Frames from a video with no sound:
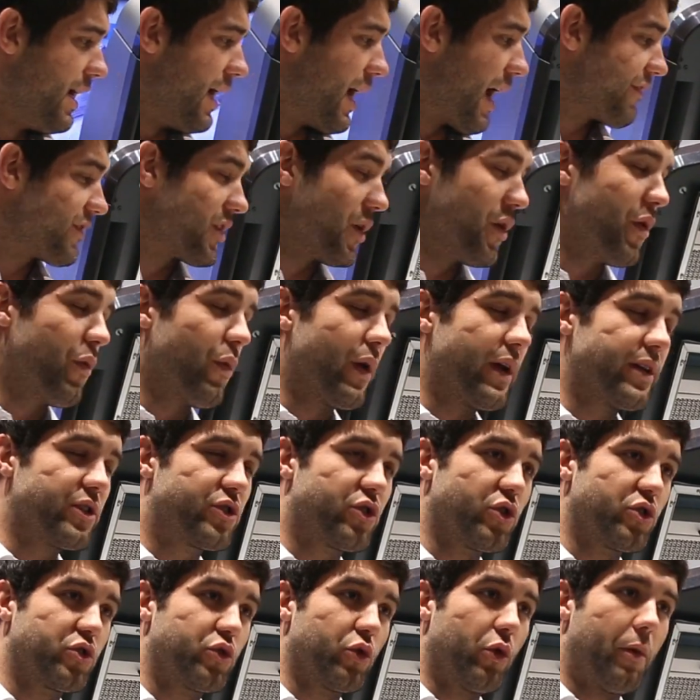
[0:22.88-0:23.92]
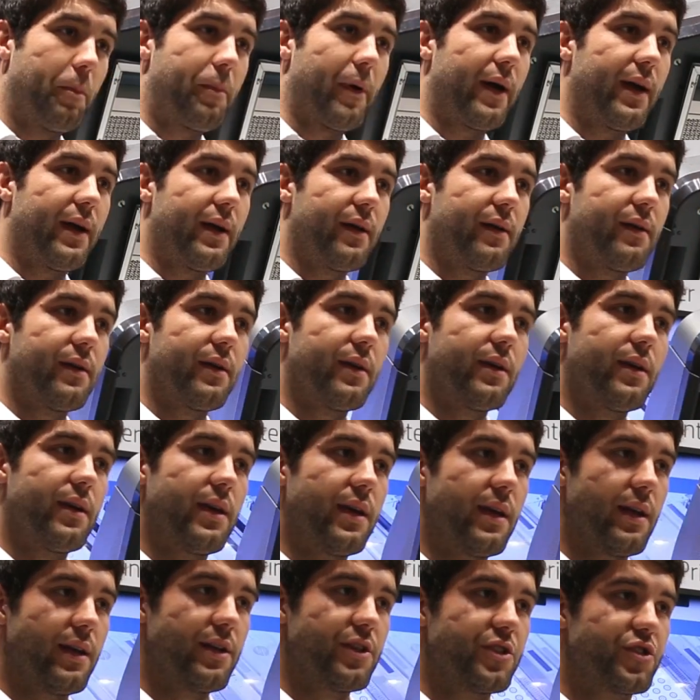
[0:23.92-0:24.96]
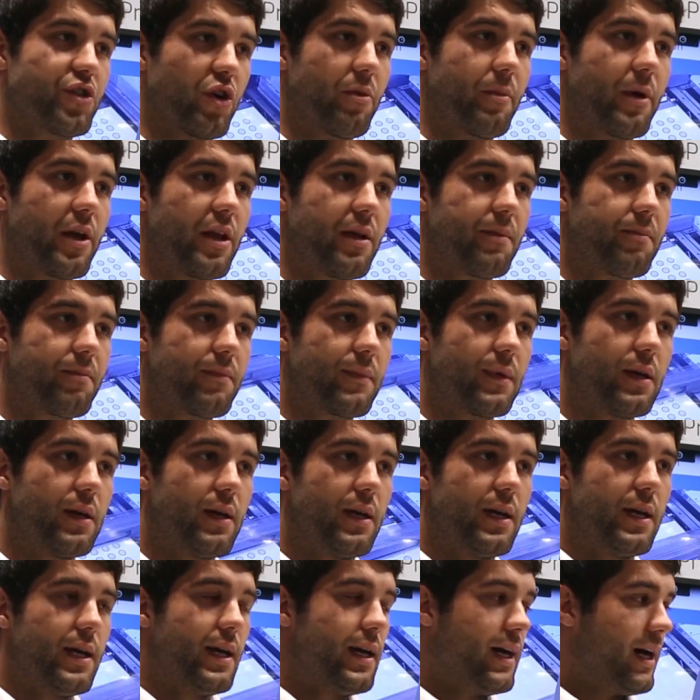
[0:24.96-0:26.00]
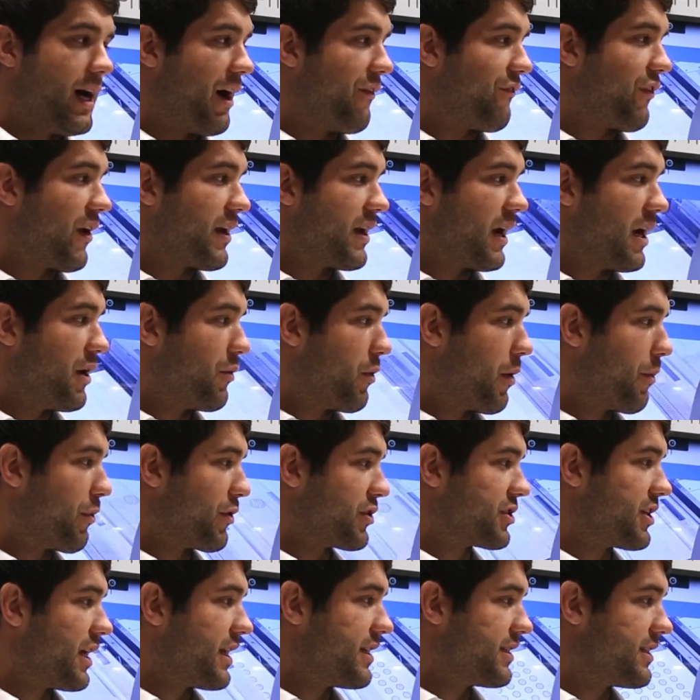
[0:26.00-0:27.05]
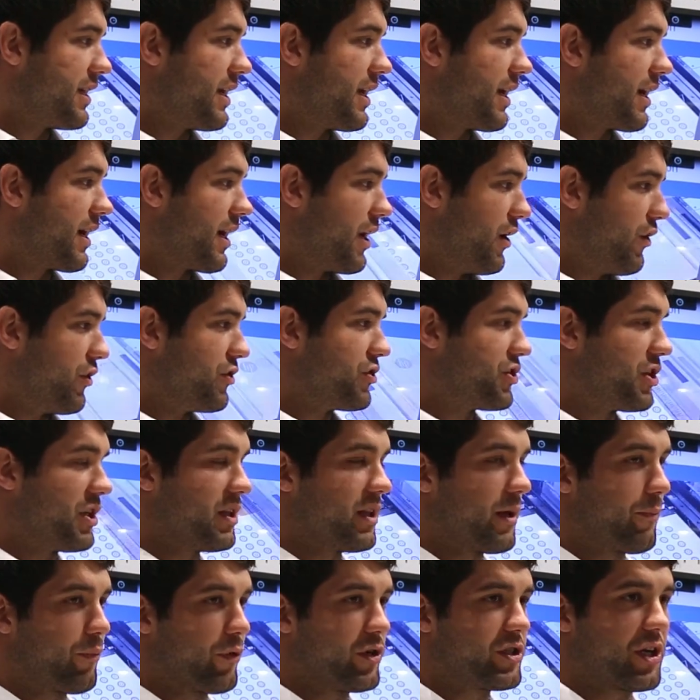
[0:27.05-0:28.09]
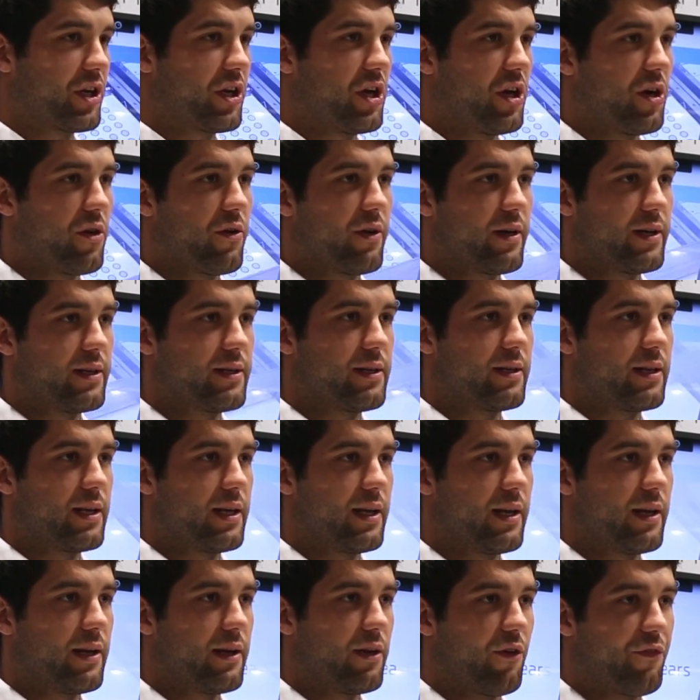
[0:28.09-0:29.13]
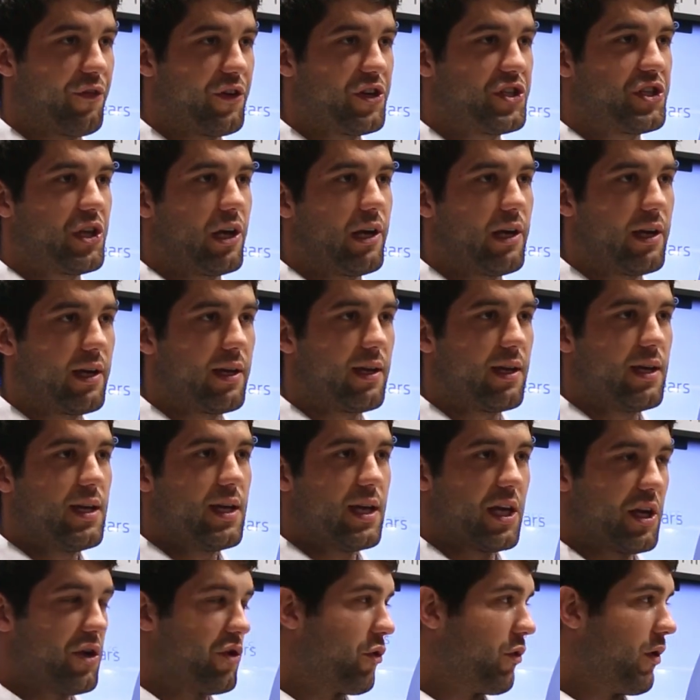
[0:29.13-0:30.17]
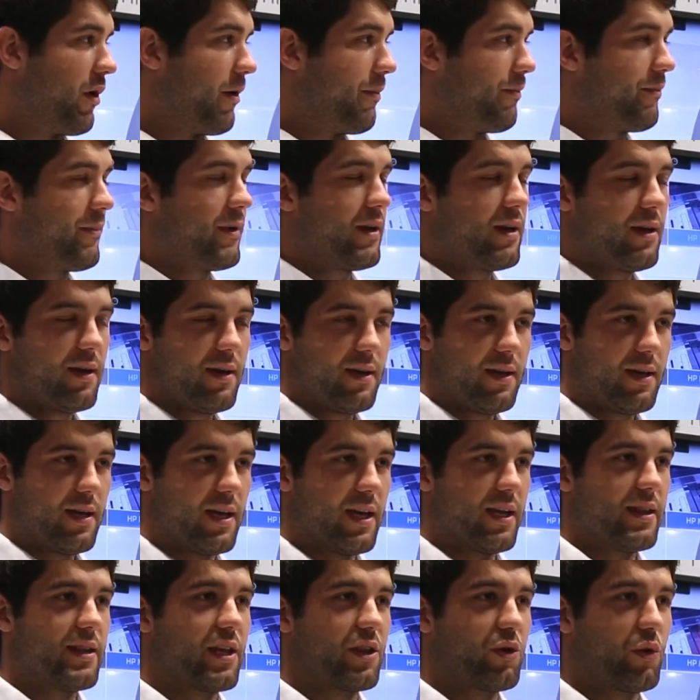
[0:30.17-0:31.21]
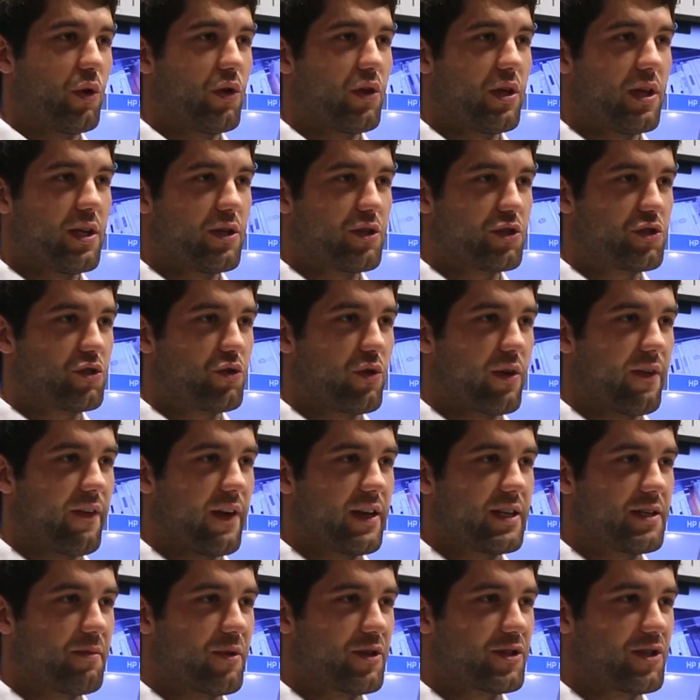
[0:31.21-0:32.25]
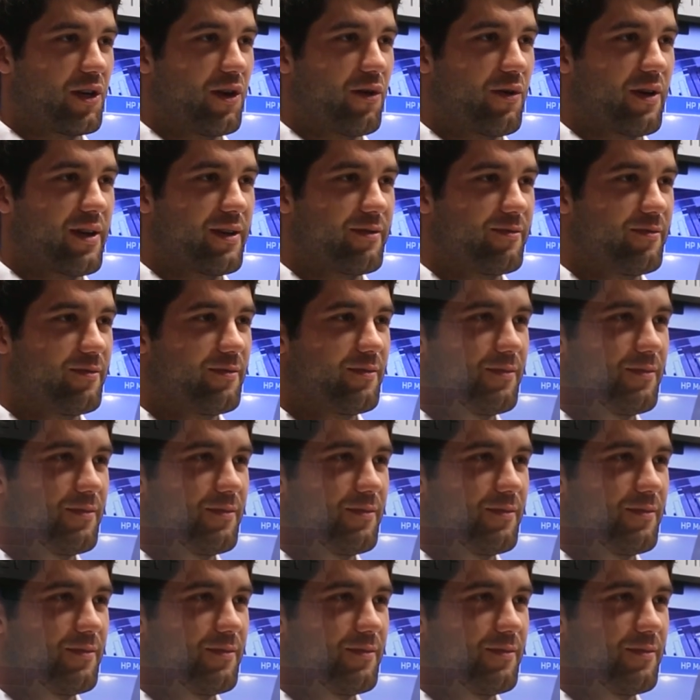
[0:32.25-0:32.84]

After we went to Drupa in Germany, and finally representing and launching the printer here in officially in Europe in the 3D industry event in Barcelona.